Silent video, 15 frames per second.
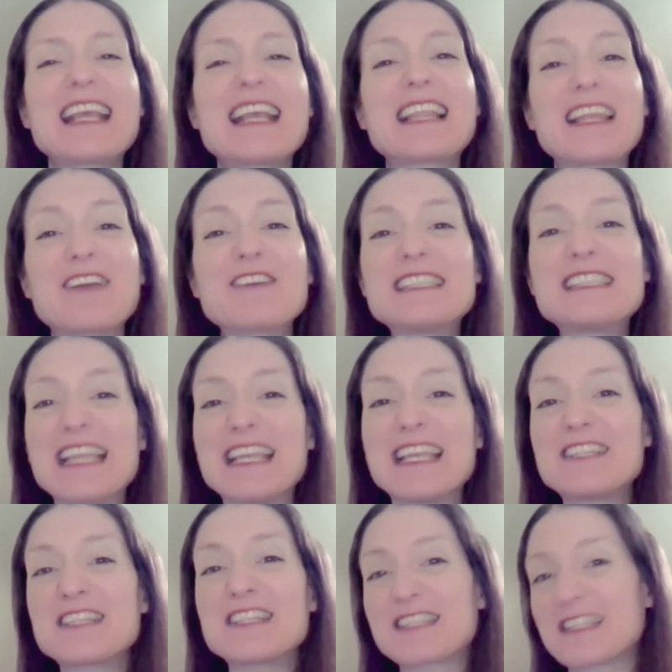Clary
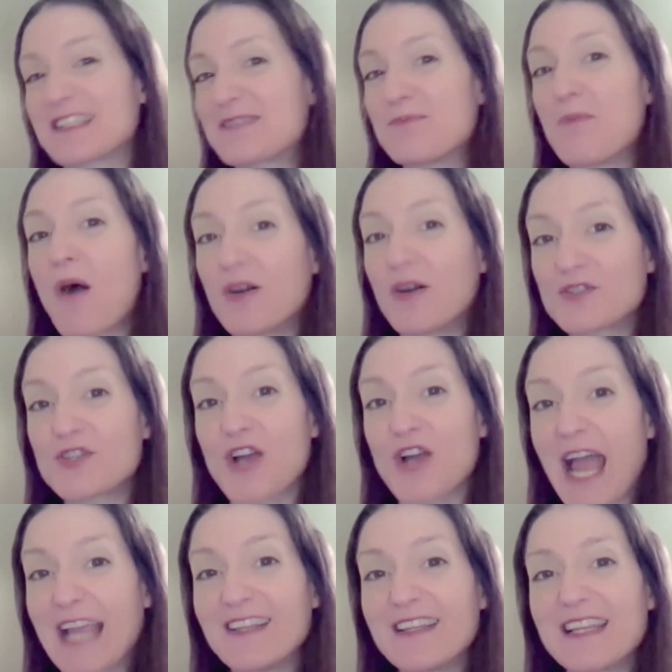sage has a small
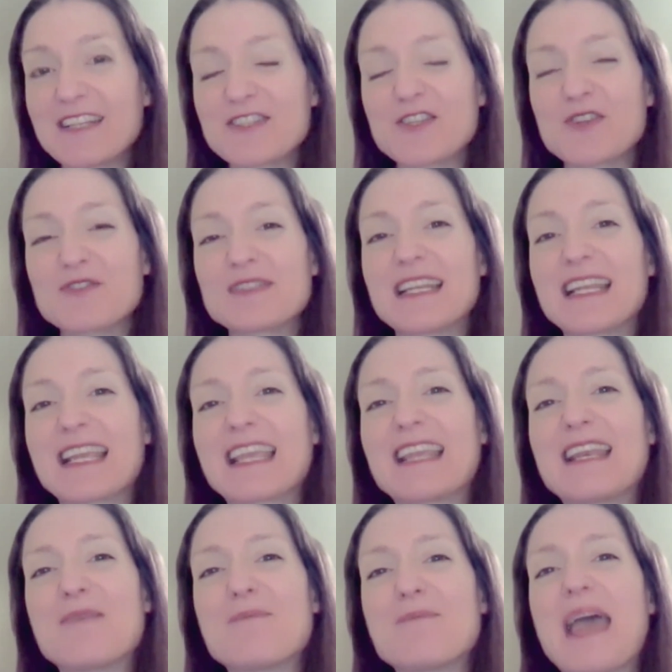trial that shows that it
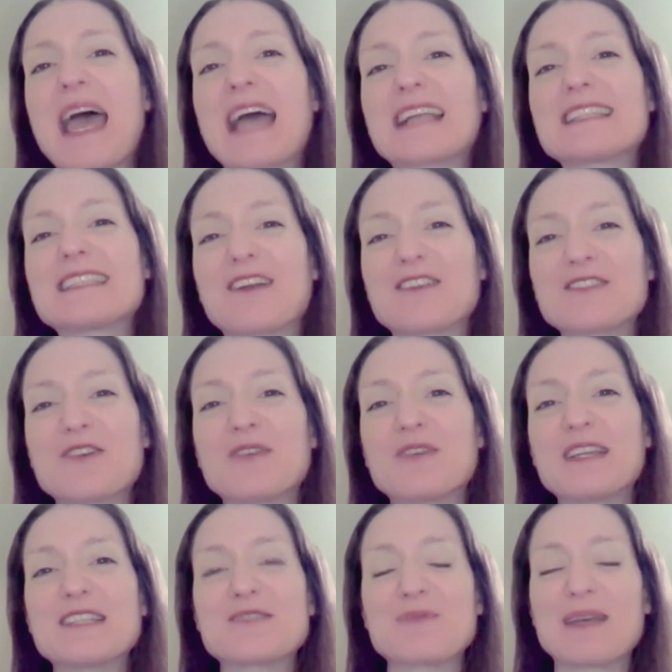can impact
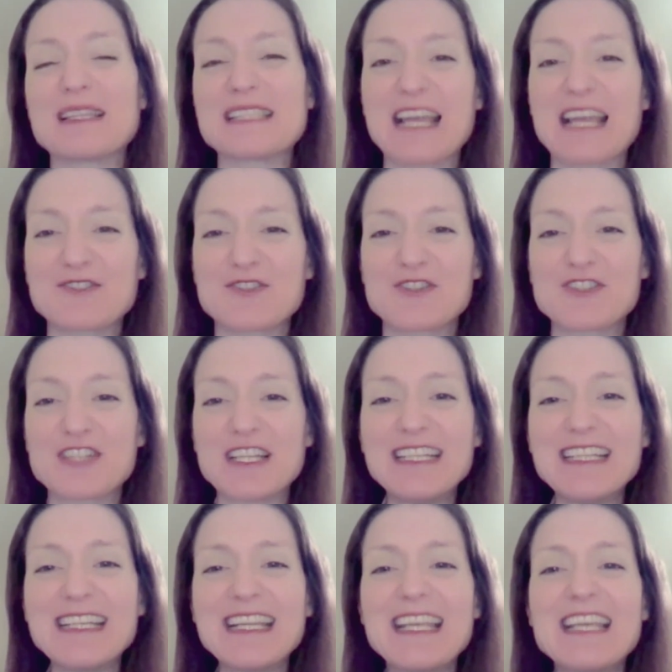serotonin as well as estrogen.
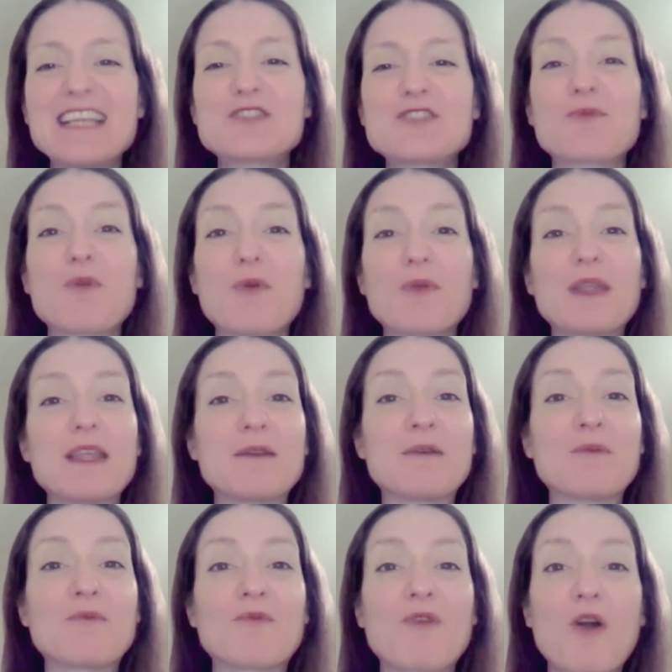Geranium
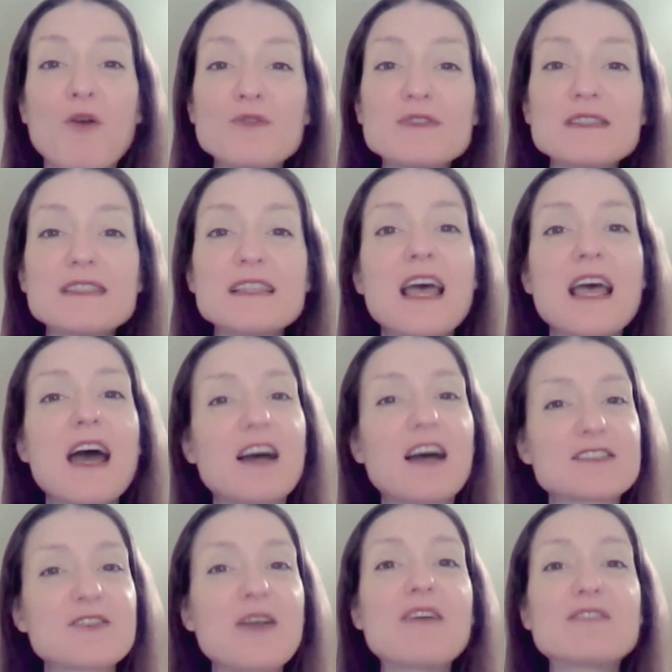and rose
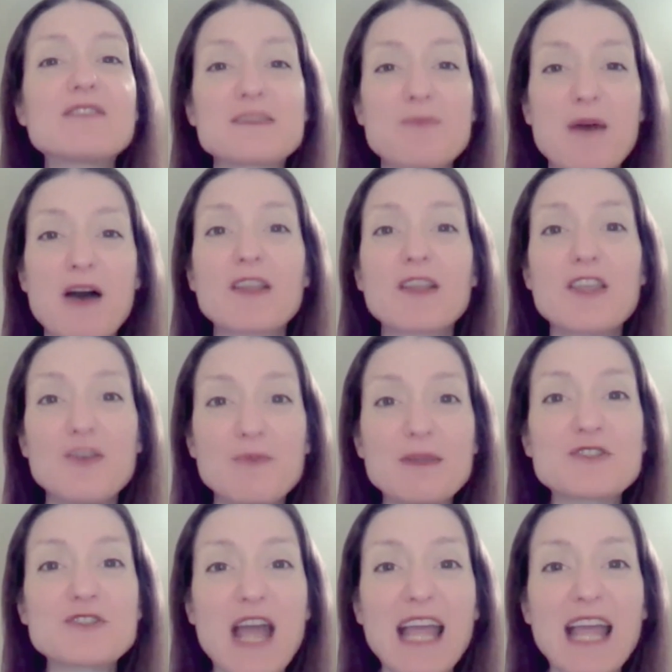also have a small human
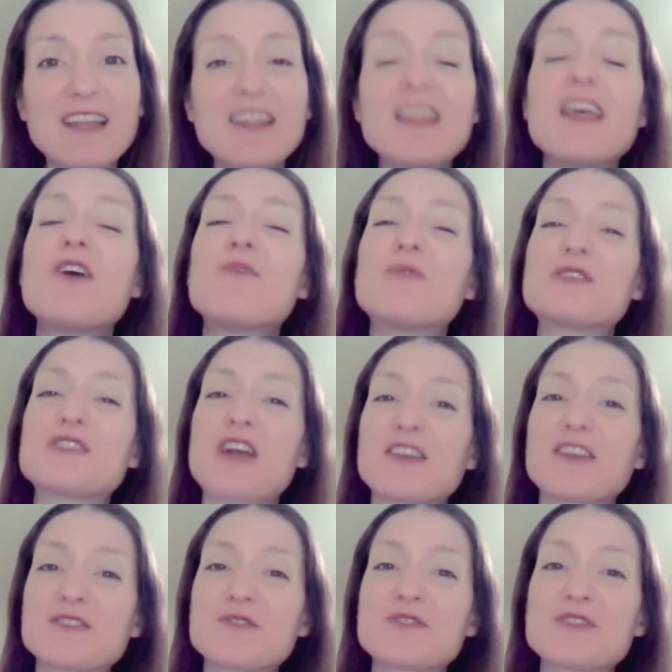trial, which
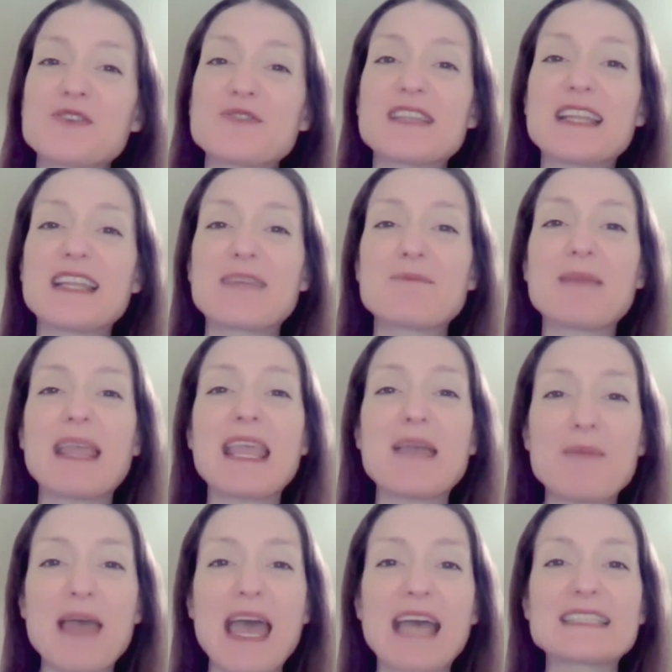also shows that it may
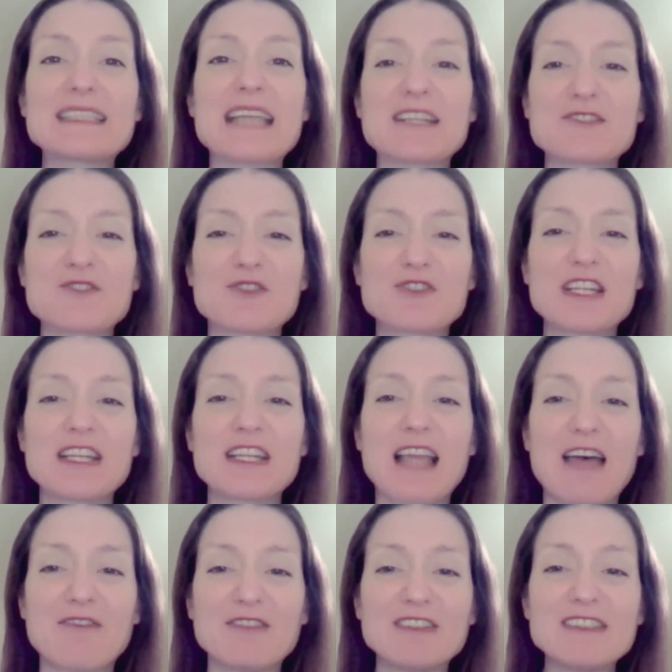impact estrogen
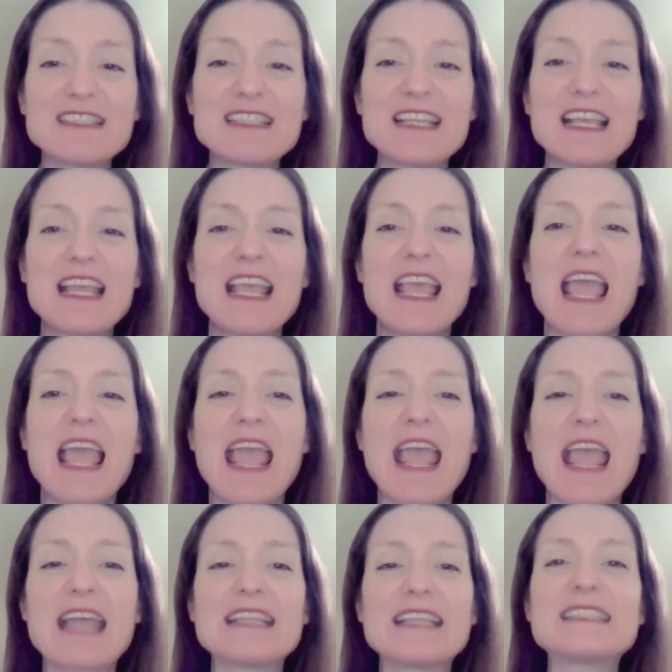levels.
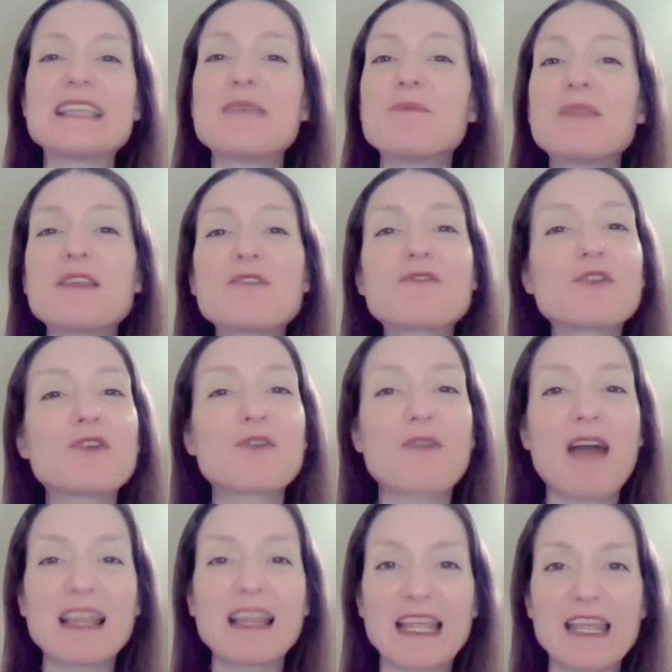And same thing for
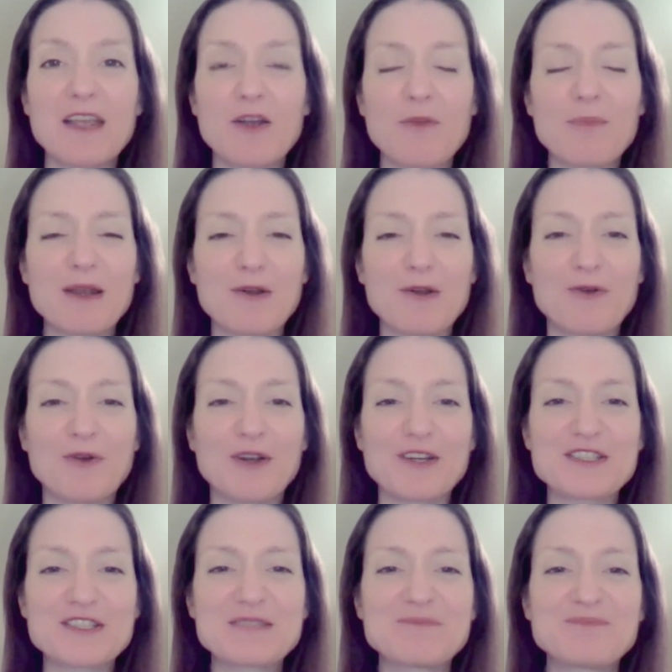neroli, or bitter
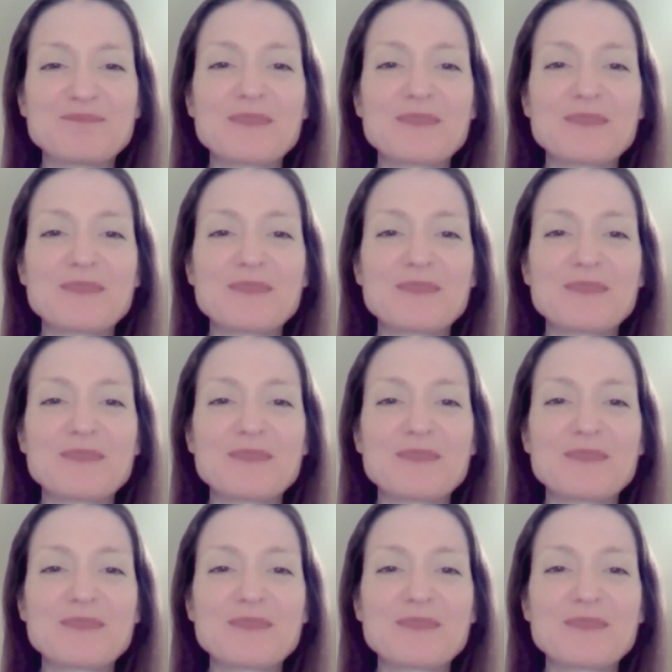orange.